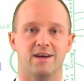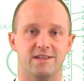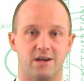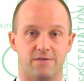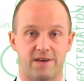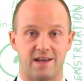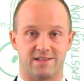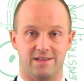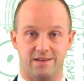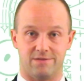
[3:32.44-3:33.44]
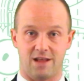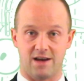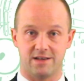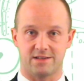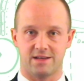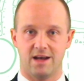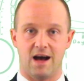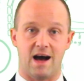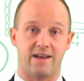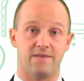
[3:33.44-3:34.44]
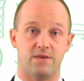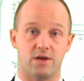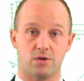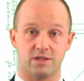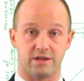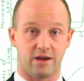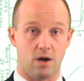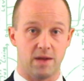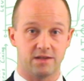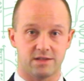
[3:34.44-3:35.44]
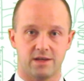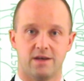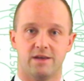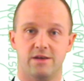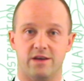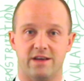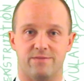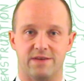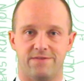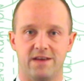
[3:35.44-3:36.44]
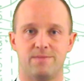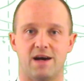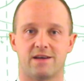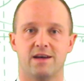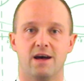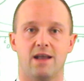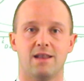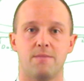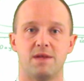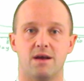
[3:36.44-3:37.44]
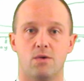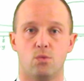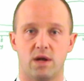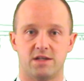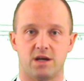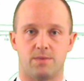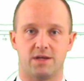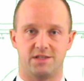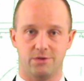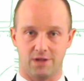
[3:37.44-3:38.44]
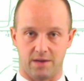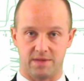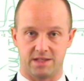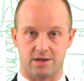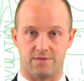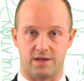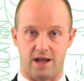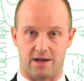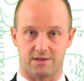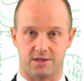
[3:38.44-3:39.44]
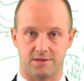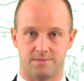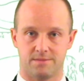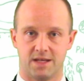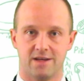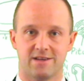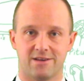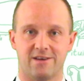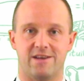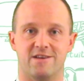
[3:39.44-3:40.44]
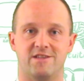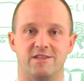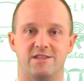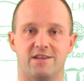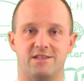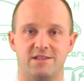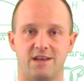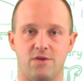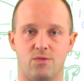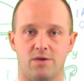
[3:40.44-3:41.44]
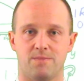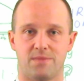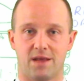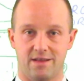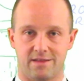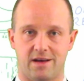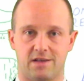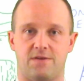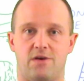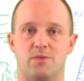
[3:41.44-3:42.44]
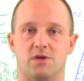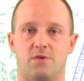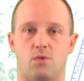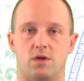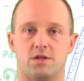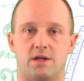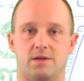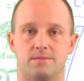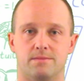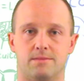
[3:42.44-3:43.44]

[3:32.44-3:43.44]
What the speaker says: Don't forget to leave likes, and if you go to the comments, you can give me feedback and let me know which topics you'd like me to cover next. Good luck in your GCSEs, everyone, and thanks very much for watching.